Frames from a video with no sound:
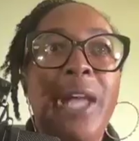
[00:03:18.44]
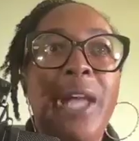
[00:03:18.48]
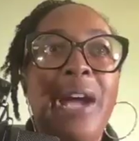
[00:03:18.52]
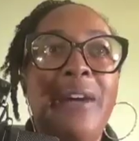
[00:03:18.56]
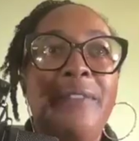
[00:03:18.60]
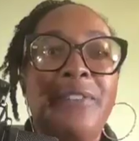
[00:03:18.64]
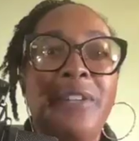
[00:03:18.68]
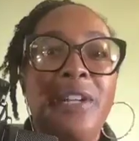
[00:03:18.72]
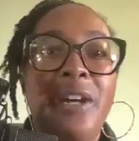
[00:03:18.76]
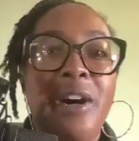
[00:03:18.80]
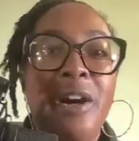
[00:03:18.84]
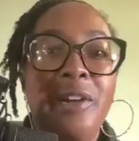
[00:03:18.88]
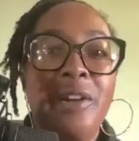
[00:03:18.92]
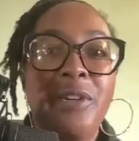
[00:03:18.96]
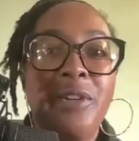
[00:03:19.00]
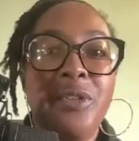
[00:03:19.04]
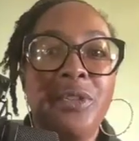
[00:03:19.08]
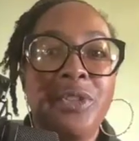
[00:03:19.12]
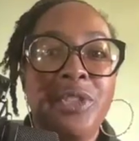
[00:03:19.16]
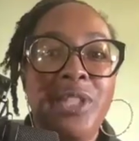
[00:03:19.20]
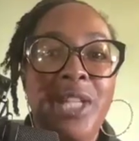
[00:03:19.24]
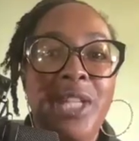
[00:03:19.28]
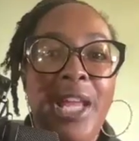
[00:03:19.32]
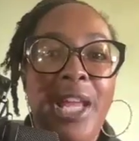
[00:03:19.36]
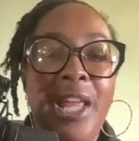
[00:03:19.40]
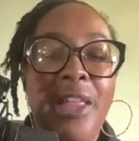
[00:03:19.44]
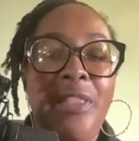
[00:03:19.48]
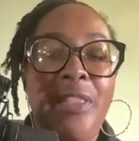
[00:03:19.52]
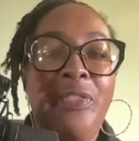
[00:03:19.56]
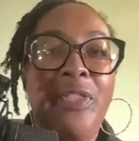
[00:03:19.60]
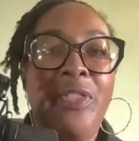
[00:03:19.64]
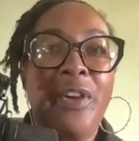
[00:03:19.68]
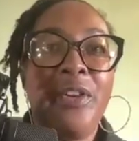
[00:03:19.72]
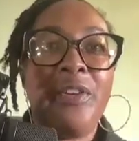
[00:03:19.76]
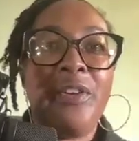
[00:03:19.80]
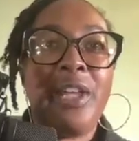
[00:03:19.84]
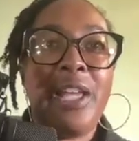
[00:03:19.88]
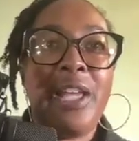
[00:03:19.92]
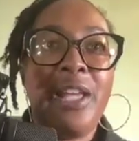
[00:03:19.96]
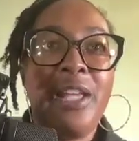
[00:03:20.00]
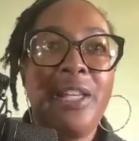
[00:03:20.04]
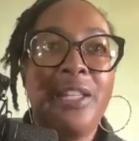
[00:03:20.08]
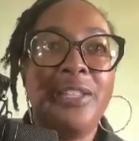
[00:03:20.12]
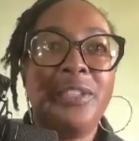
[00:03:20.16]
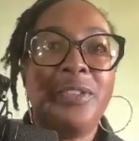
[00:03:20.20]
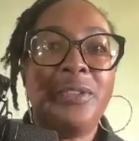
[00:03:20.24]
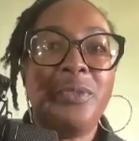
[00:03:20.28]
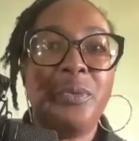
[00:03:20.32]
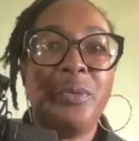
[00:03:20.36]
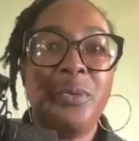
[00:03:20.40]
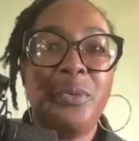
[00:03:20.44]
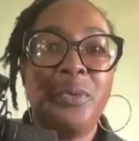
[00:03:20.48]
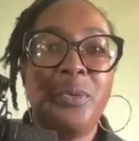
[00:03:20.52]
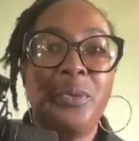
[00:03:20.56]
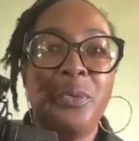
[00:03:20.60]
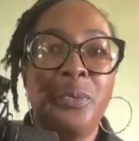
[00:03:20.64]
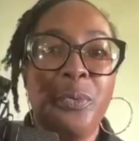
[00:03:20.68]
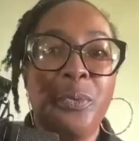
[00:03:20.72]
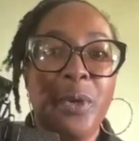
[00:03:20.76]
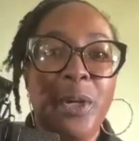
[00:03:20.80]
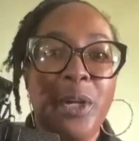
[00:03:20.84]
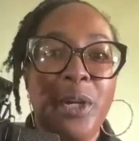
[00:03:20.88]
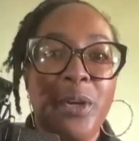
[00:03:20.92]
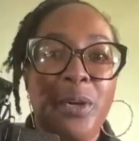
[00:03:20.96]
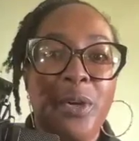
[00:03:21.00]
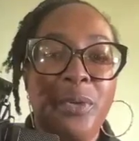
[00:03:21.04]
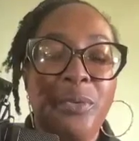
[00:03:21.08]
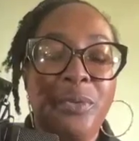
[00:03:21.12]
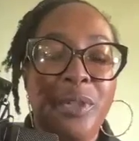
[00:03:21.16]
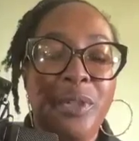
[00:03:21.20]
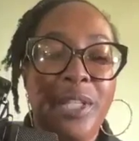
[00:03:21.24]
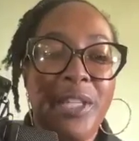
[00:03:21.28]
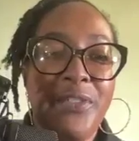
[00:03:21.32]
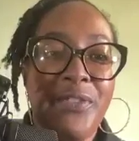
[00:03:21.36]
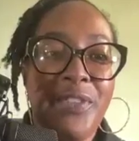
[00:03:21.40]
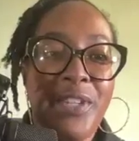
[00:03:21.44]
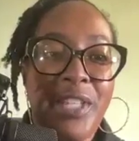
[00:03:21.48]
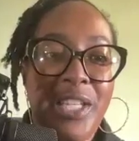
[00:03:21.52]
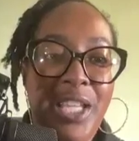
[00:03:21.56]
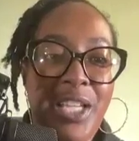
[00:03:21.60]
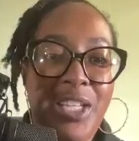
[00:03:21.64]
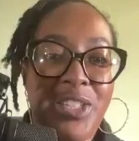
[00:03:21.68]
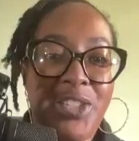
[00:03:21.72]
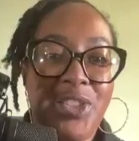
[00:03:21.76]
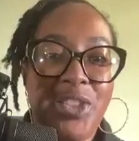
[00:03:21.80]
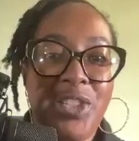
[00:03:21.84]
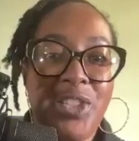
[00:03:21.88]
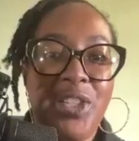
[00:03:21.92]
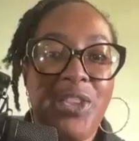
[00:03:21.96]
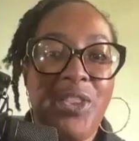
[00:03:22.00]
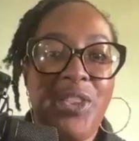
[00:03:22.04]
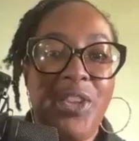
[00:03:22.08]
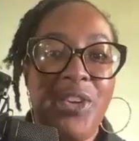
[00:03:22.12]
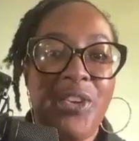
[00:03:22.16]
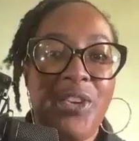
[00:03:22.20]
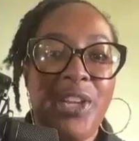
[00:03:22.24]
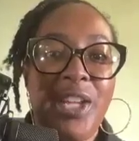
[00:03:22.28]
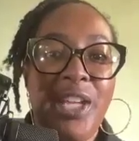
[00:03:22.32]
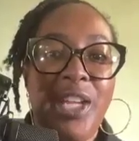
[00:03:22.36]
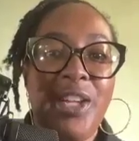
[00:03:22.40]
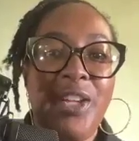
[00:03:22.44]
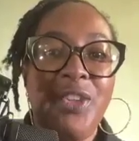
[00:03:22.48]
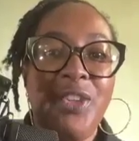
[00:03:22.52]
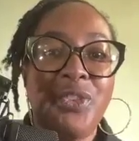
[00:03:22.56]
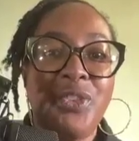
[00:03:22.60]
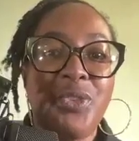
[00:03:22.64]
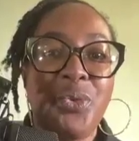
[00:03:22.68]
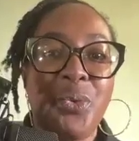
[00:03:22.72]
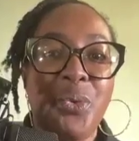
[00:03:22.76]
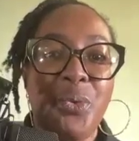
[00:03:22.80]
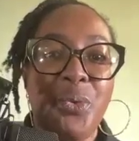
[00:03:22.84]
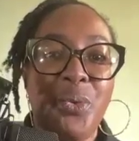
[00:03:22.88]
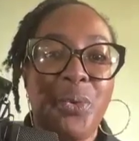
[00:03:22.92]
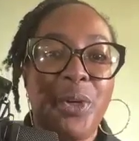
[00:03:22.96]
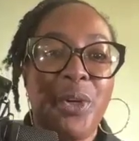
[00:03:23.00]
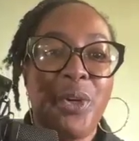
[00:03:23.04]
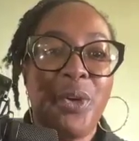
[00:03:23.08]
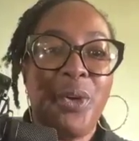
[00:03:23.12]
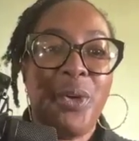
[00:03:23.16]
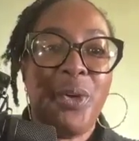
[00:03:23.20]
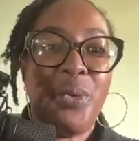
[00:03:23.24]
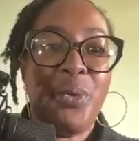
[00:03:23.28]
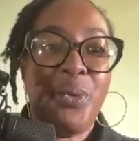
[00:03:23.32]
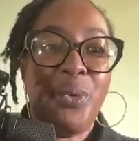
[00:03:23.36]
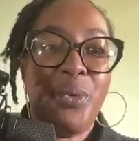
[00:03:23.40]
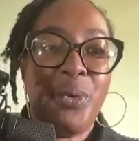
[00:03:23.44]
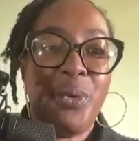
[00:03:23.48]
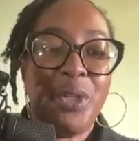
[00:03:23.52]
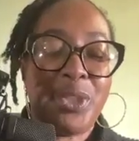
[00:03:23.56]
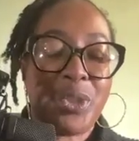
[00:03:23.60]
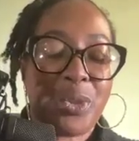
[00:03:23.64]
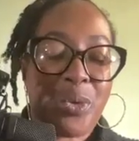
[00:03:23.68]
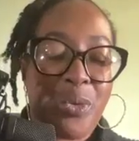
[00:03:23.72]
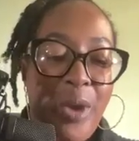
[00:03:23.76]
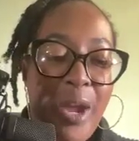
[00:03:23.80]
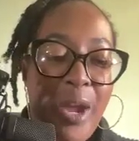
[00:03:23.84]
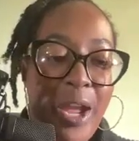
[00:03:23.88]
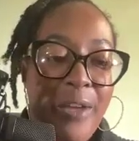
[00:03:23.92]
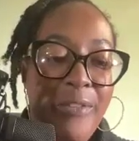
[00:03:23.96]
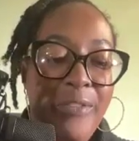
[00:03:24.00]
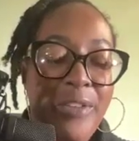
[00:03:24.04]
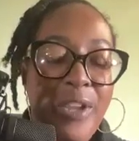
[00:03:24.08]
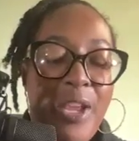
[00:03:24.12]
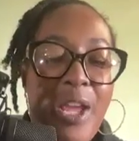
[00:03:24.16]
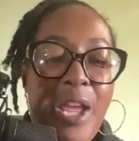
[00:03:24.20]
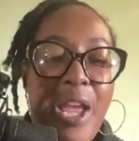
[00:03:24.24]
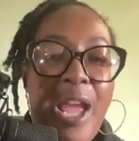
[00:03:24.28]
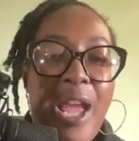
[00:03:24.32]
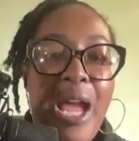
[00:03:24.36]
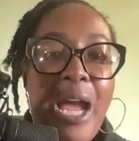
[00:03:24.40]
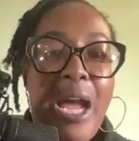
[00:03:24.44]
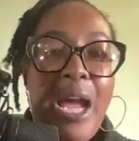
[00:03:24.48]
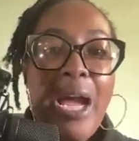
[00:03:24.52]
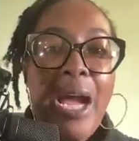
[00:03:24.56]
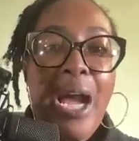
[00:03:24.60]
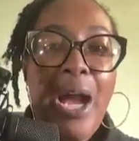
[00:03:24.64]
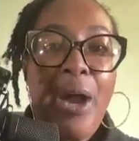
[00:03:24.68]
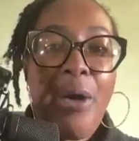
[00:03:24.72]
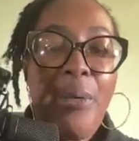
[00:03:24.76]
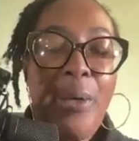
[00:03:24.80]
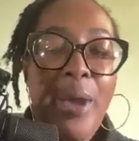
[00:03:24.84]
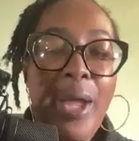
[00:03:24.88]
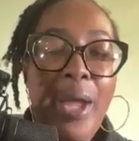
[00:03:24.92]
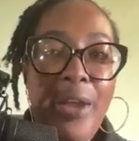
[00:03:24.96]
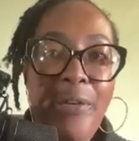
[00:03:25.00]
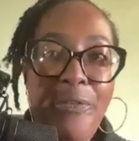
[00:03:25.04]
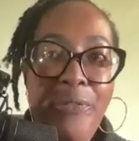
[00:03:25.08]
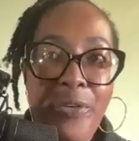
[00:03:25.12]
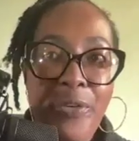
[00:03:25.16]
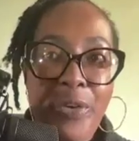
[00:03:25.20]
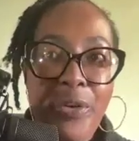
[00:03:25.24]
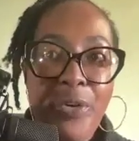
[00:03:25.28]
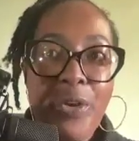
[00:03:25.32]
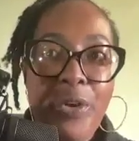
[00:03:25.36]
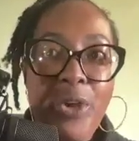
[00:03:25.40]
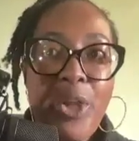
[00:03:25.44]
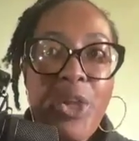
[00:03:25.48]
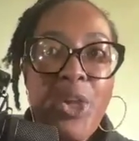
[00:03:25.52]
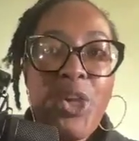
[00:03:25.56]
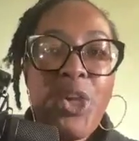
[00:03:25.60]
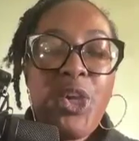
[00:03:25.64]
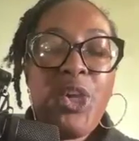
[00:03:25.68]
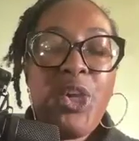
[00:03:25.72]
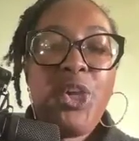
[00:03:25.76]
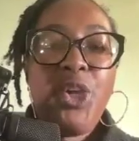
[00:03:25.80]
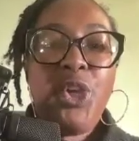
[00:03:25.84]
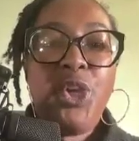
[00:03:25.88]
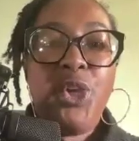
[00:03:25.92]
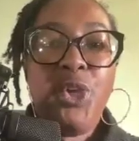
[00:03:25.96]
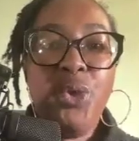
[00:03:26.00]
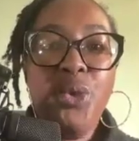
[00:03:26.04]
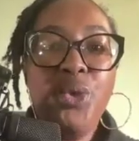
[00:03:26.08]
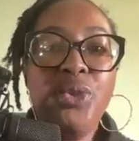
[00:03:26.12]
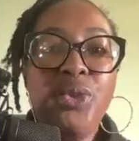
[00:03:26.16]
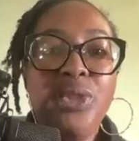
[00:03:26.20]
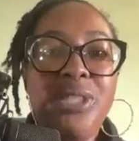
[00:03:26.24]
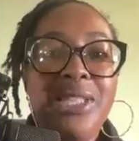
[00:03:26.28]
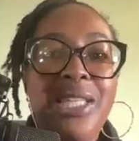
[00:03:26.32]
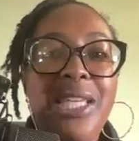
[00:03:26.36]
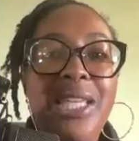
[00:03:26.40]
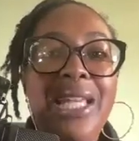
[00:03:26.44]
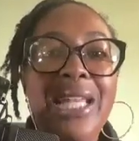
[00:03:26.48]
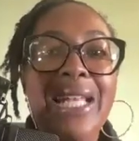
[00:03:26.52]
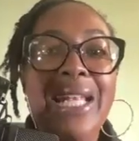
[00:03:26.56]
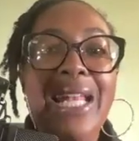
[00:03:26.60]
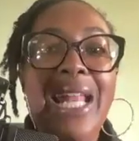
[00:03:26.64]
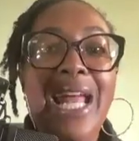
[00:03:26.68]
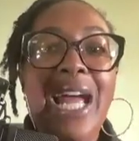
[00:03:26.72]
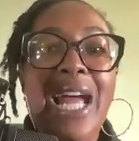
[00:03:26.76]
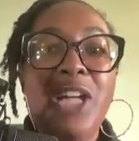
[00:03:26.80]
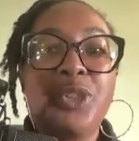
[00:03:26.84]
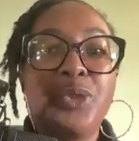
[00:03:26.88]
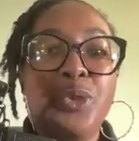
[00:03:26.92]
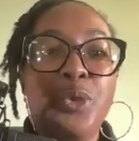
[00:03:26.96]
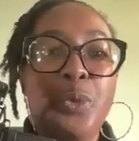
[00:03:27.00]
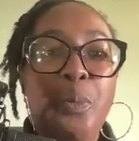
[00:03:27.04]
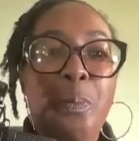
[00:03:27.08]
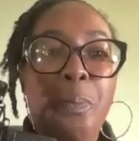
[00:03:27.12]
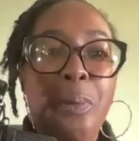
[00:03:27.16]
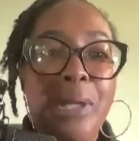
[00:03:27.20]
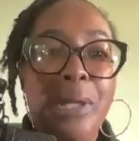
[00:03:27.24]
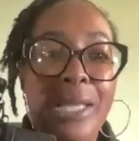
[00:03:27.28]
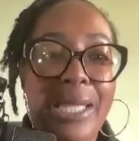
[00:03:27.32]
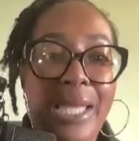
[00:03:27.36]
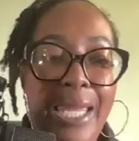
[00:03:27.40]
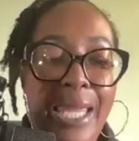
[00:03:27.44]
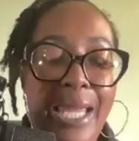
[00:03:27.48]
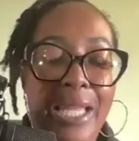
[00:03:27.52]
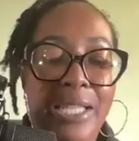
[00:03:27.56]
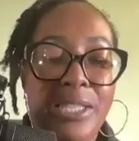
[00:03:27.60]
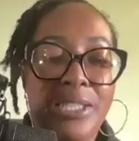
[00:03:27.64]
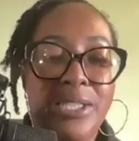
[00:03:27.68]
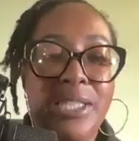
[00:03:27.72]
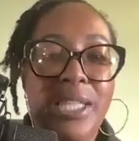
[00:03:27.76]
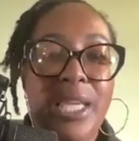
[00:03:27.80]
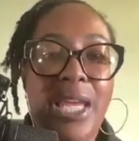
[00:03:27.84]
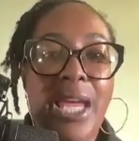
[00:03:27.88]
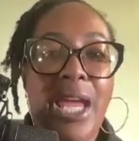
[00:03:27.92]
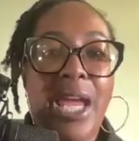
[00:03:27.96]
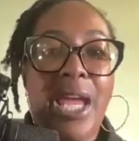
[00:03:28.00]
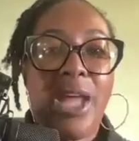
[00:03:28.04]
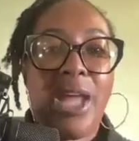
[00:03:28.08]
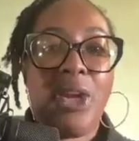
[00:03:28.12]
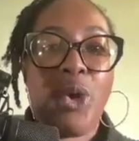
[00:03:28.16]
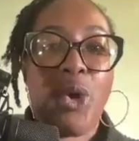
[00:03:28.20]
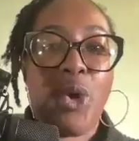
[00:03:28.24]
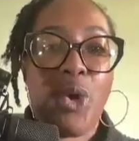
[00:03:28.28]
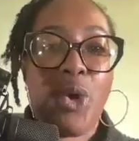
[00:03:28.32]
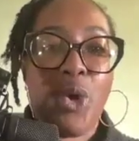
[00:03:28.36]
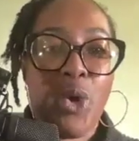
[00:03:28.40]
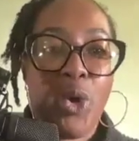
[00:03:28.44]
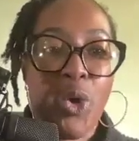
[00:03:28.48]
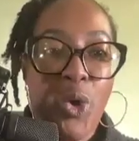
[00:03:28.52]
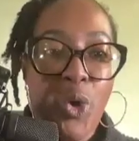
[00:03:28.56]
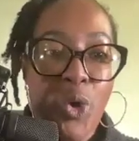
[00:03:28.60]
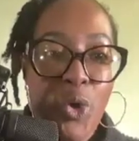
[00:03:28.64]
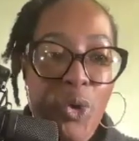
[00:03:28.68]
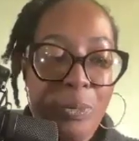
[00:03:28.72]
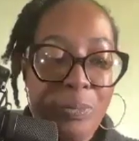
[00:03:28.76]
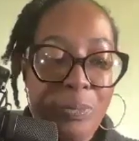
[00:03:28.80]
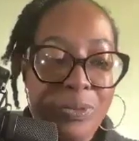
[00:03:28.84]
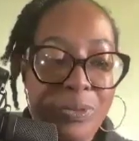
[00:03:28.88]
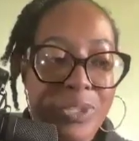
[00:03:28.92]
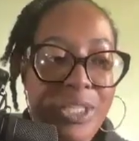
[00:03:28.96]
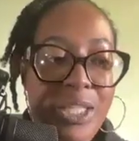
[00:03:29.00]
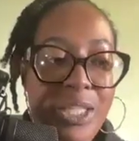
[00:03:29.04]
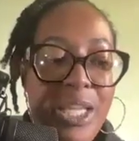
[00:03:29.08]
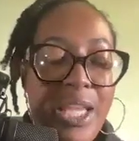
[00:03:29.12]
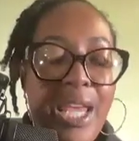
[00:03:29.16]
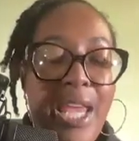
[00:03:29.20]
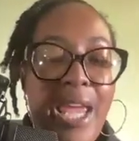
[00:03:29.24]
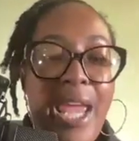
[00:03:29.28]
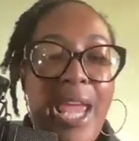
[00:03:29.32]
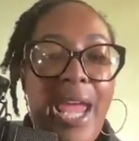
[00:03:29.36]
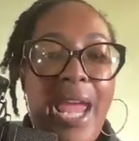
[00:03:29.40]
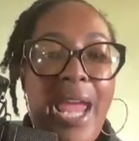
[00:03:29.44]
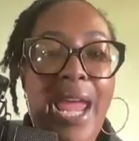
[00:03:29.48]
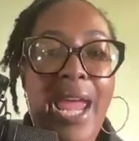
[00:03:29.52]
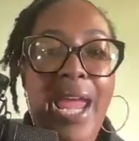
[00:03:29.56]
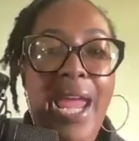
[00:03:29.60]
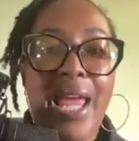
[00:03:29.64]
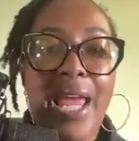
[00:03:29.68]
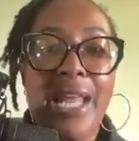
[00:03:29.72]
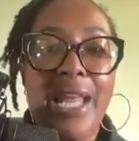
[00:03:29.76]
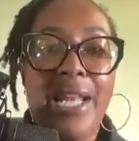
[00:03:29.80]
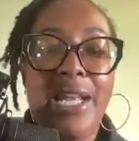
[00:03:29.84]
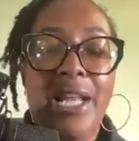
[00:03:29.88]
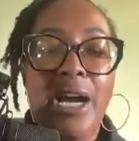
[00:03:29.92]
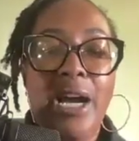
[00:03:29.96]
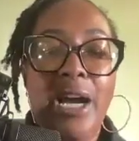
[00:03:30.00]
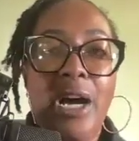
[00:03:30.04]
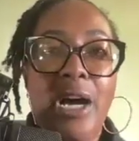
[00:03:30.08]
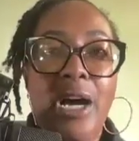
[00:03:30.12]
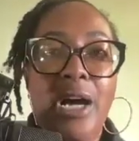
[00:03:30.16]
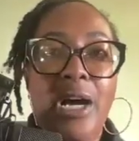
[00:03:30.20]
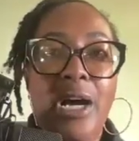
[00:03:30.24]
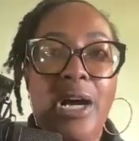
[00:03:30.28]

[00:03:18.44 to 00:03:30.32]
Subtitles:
we have to understand there is real divination, there is real witchcraft. However, using natural plants and herbs and